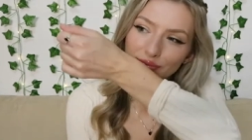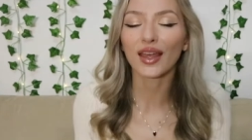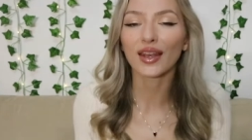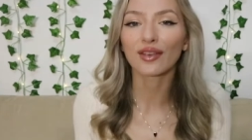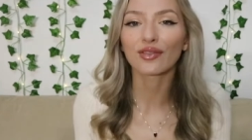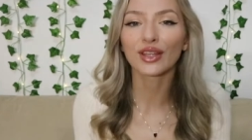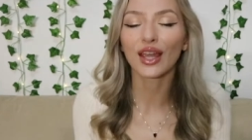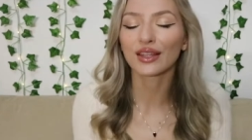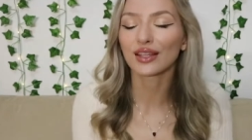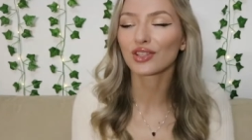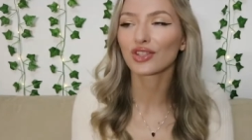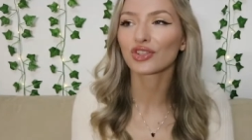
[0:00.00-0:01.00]
And I feel
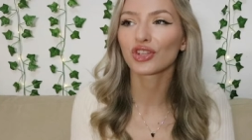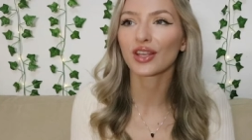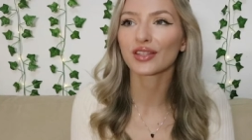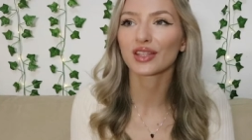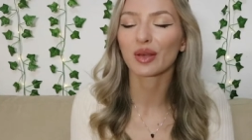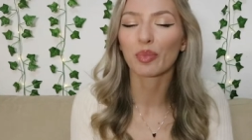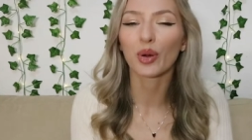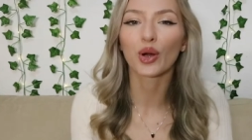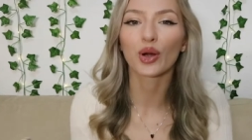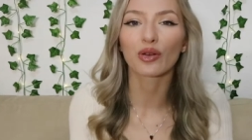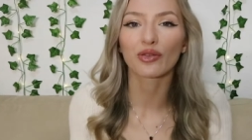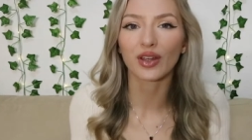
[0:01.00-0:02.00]
like this is just the
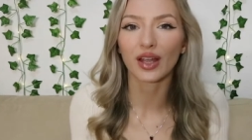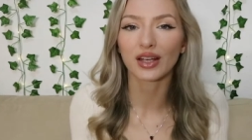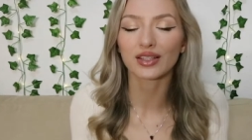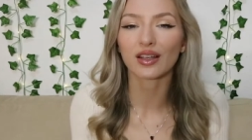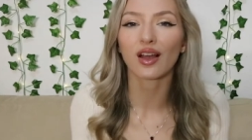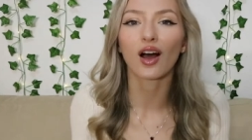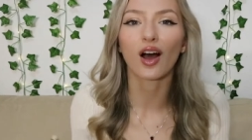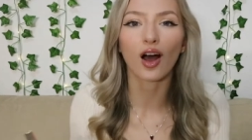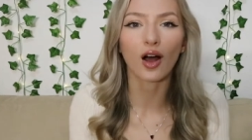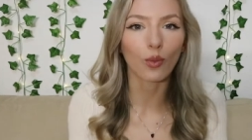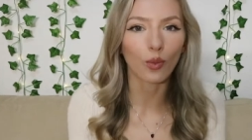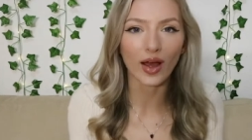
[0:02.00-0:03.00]
perfect
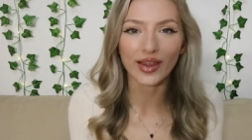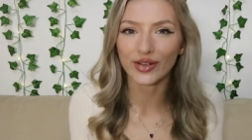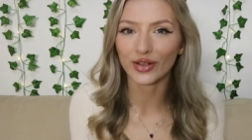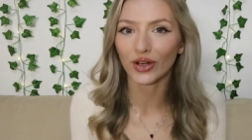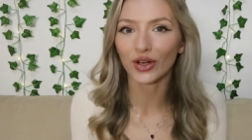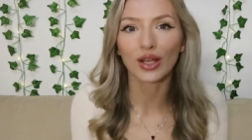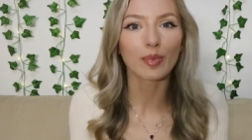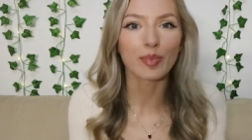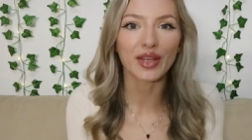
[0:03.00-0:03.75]
hot weather